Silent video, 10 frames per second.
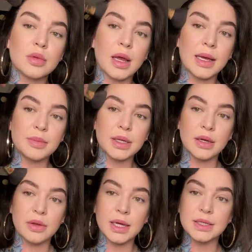
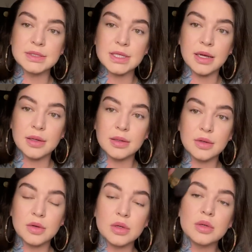IPL handset.
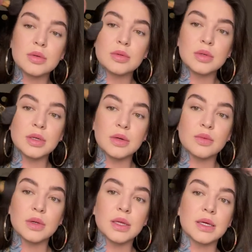It
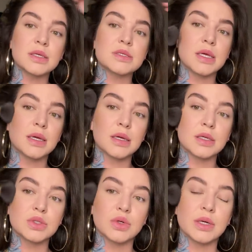really is like a
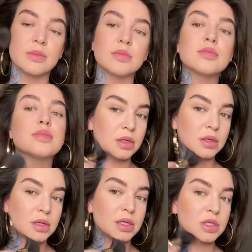dream. And
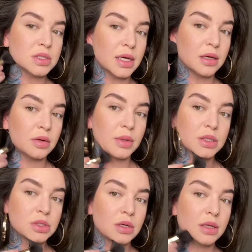then I just take it on my
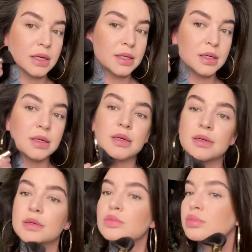jawline
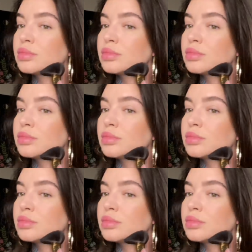here.